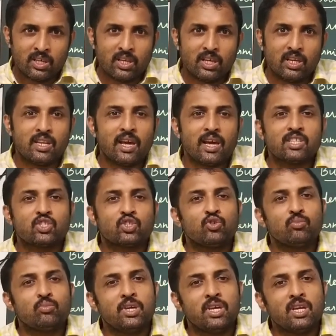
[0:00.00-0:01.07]
It has to
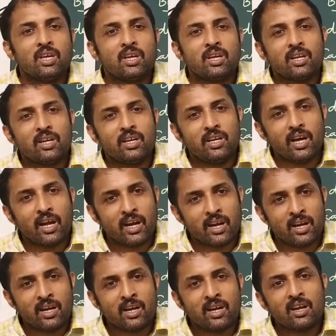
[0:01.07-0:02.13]
be
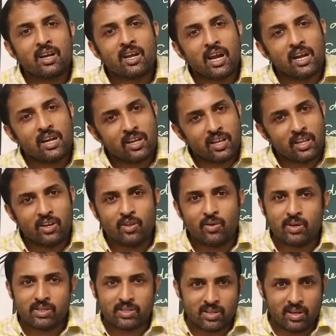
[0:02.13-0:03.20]
done
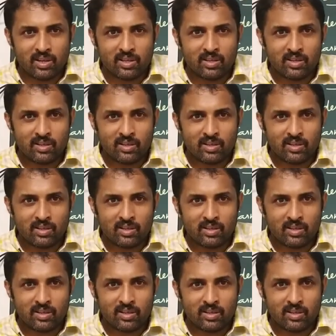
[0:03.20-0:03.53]
continuously.